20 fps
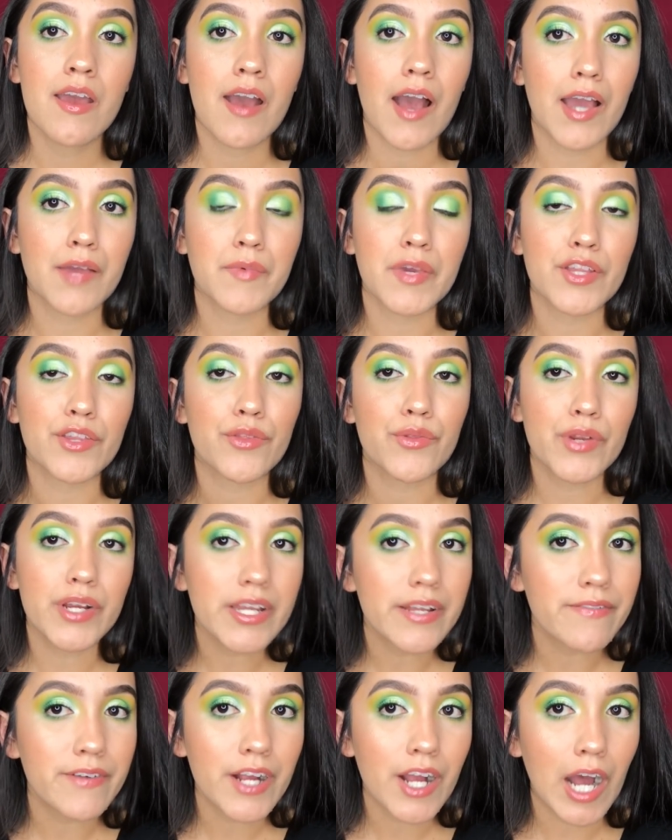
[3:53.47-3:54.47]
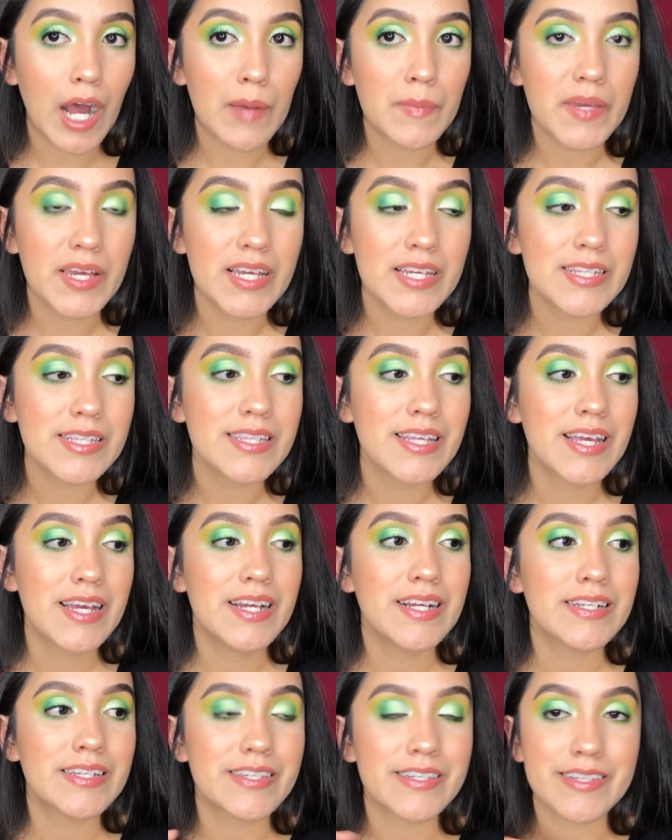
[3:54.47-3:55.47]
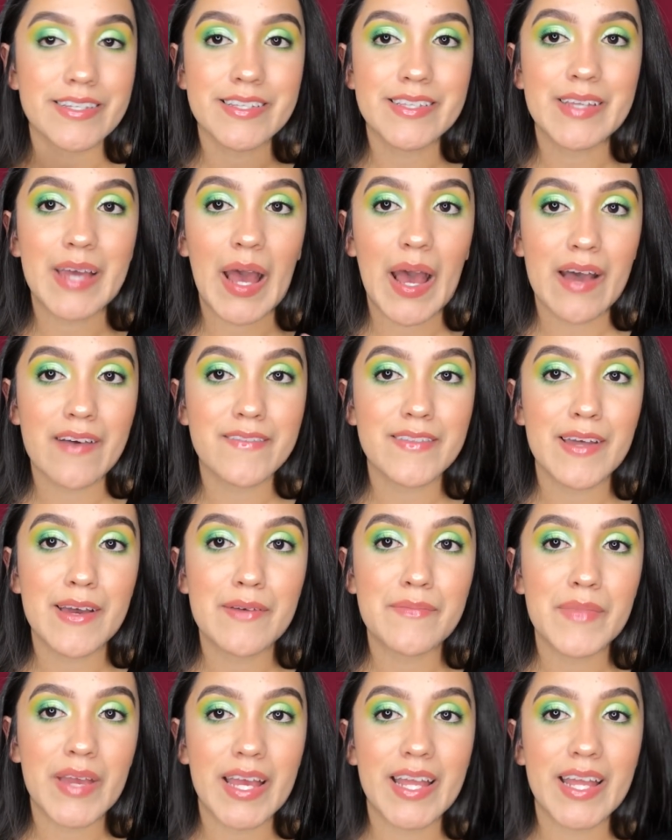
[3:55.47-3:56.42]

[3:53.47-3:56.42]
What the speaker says: I made 3 different copies just to have them,